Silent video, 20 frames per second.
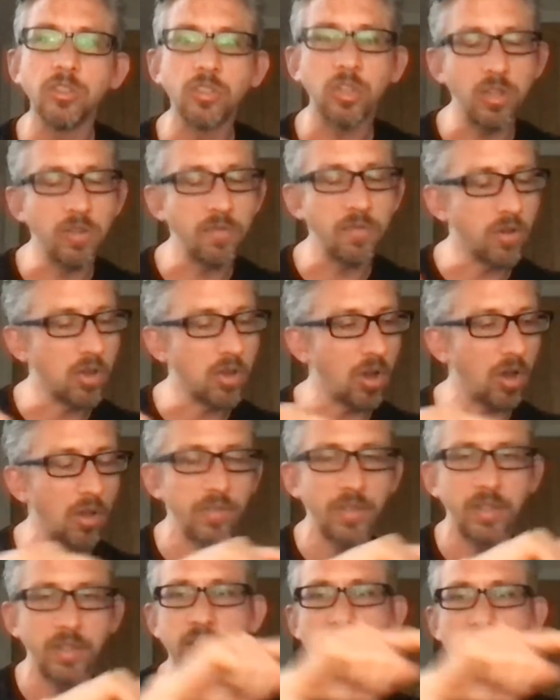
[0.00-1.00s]
So you've
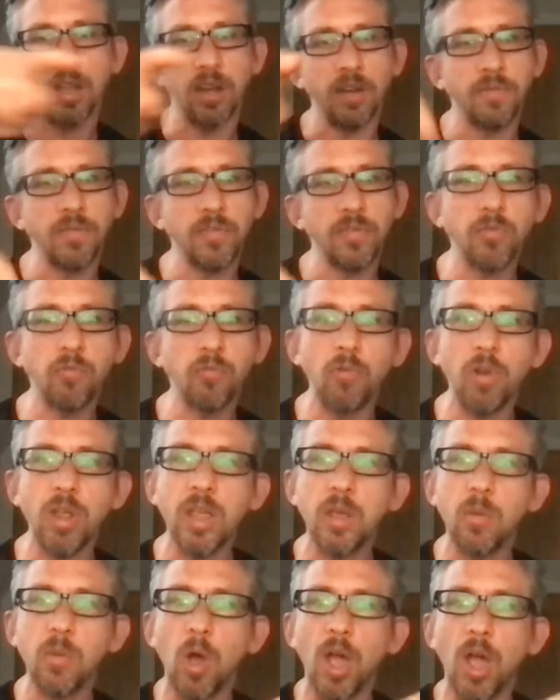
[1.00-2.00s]
got this kind of
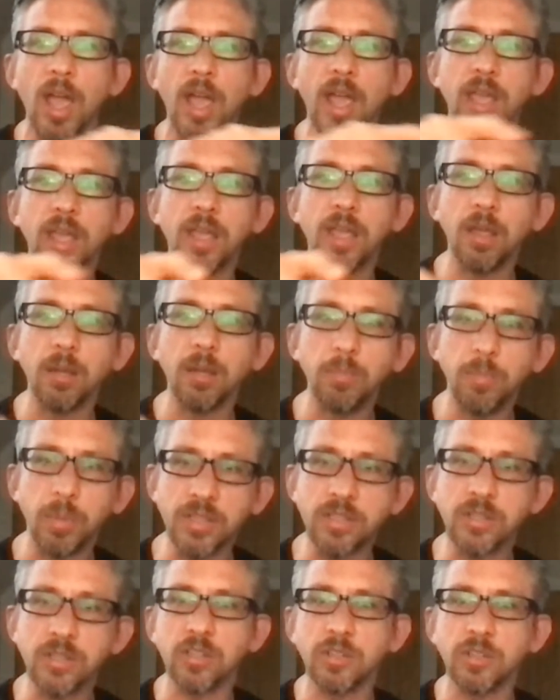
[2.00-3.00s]
three-way
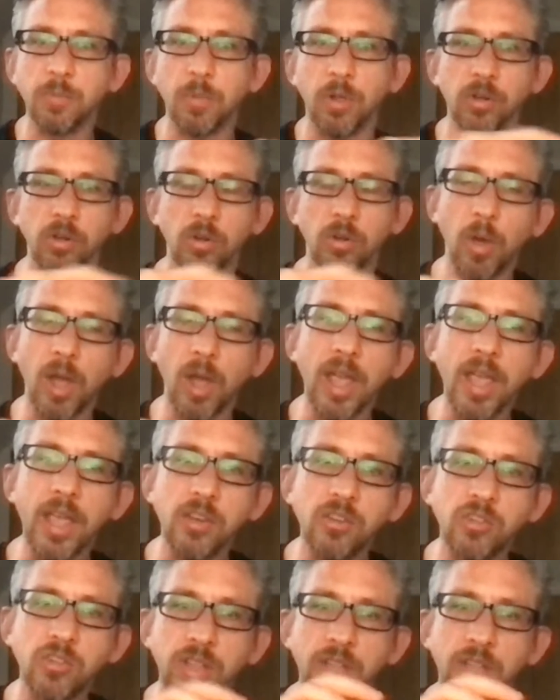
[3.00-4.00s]
business model where
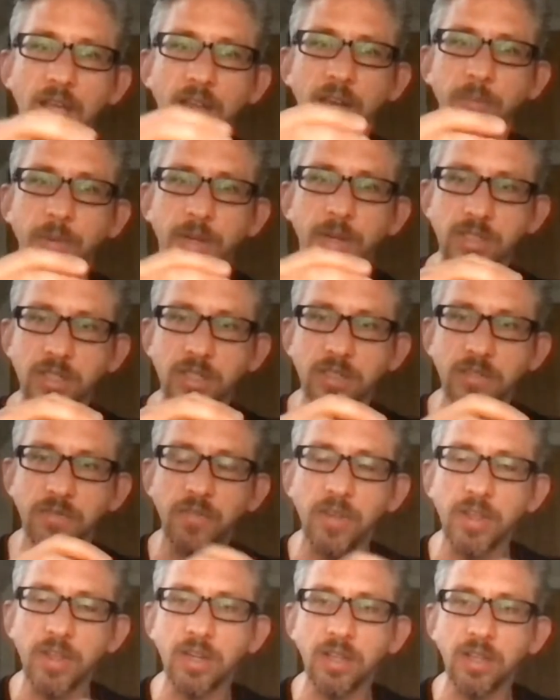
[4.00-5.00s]
each of the elements is
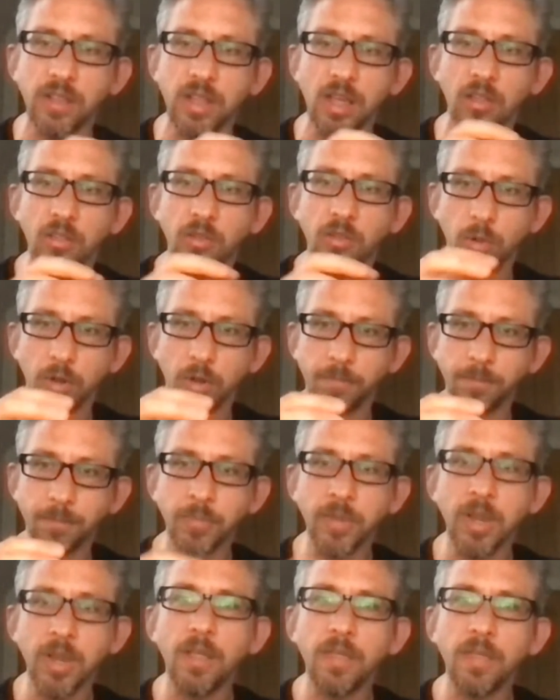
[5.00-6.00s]
feeding the other one.
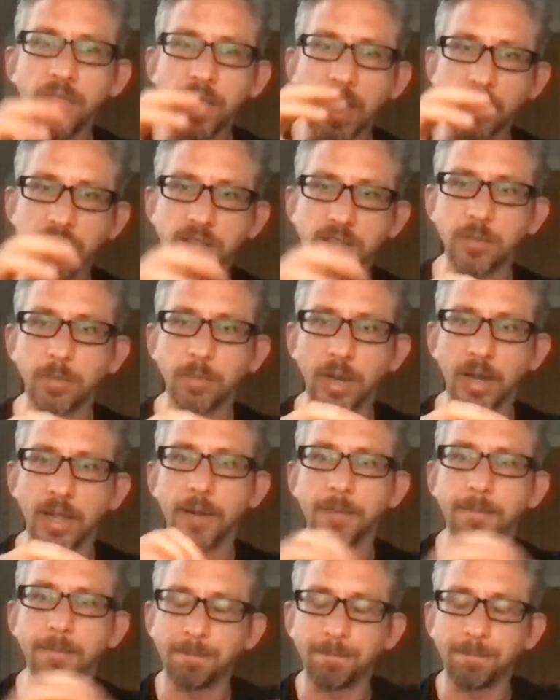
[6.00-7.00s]
That's the plan.